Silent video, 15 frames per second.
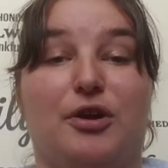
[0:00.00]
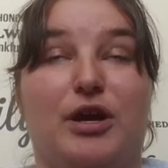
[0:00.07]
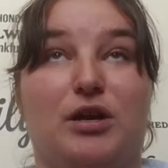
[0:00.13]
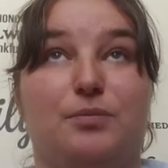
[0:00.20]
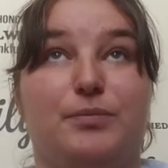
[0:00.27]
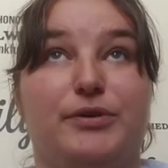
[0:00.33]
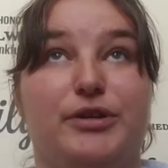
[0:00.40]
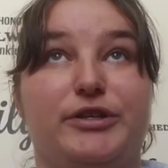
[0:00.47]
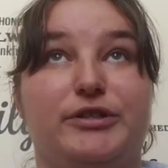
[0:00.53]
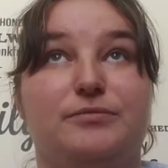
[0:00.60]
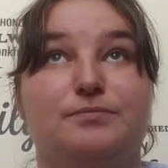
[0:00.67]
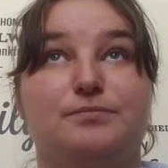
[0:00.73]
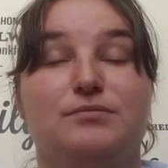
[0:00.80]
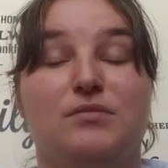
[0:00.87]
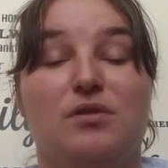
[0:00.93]
know how to put
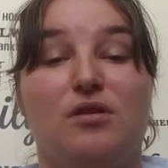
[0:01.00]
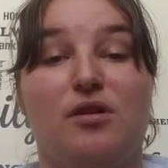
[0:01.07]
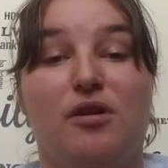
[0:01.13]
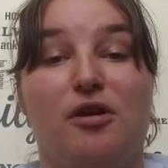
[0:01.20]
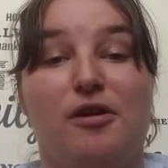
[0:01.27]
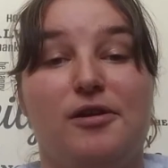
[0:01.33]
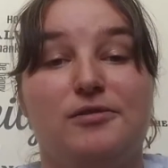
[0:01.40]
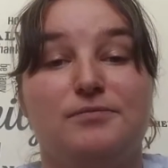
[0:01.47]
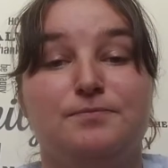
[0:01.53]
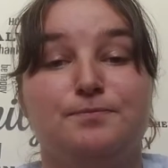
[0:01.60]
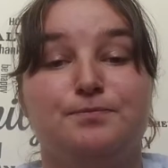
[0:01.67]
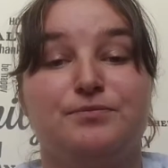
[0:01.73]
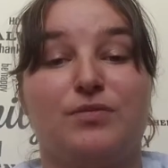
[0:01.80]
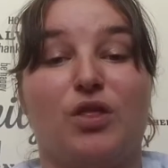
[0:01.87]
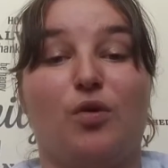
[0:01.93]
it,
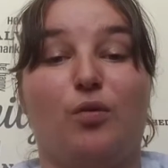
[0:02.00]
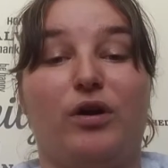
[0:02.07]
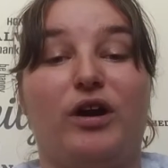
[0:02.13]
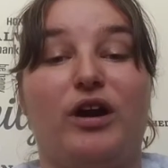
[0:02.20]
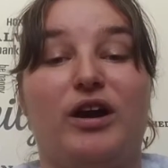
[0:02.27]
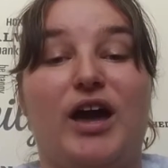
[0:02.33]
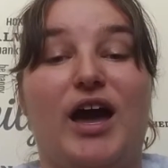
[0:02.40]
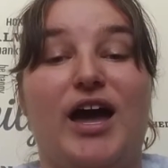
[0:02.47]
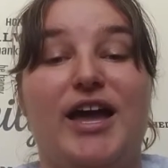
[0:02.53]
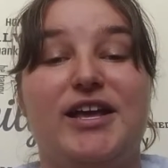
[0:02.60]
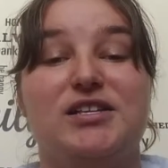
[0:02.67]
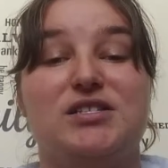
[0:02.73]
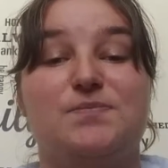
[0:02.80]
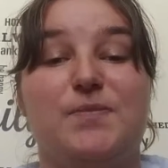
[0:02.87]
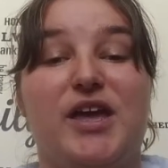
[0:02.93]
where a guy
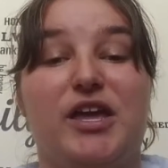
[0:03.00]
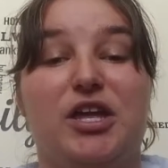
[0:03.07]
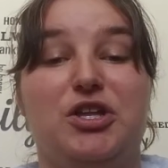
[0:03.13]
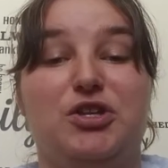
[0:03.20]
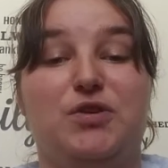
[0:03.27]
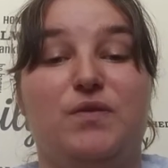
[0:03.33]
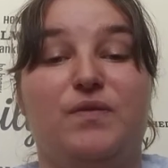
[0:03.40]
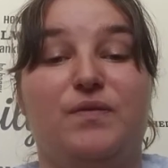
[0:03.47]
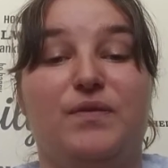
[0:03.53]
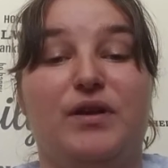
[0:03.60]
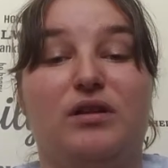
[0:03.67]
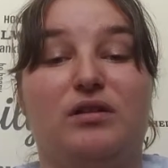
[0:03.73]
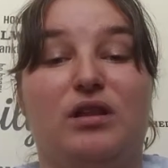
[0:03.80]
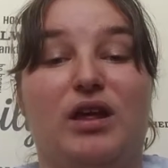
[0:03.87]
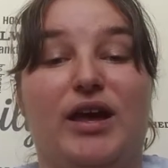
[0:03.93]
is making you
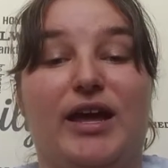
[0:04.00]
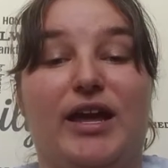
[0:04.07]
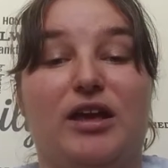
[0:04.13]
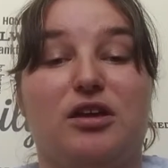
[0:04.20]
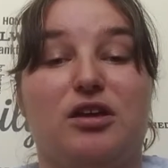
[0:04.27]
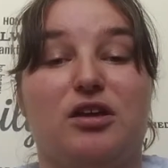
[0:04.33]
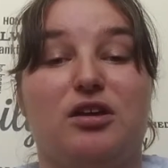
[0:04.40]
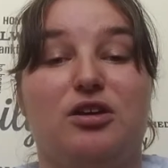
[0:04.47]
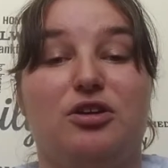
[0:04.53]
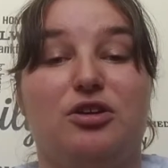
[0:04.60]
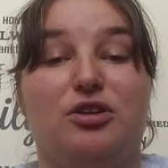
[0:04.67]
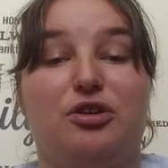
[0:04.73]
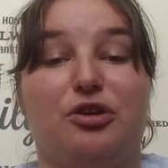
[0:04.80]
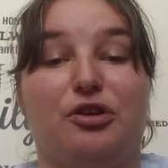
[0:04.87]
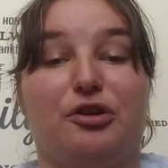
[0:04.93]
feel like
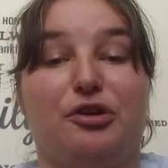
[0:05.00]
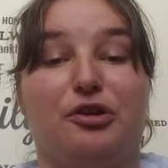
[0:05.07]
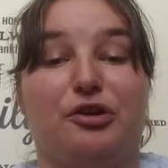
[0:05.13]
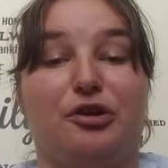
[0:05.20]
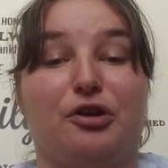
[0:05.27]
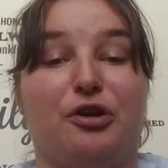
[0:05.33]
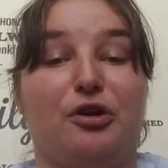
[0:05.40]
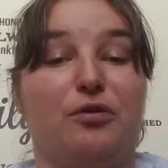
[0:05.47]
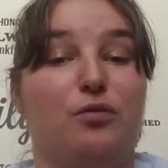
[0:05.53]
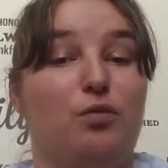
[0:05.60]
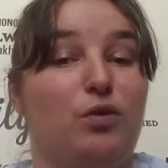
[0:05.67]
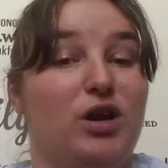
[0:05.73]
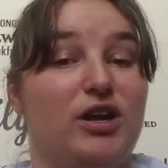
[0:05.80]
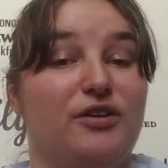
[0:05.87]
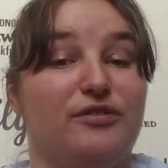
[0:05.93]
you're
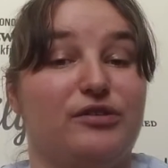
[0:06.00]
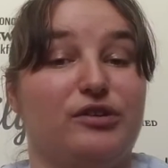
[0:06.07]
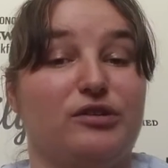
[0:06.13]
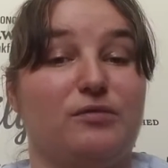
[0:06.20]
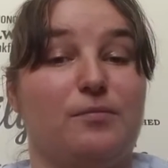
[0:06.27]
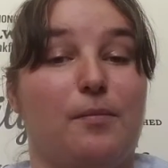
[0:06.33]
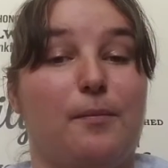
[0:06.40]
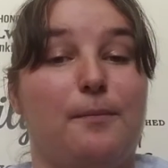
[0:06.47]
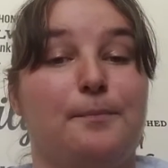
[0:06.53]
whatever.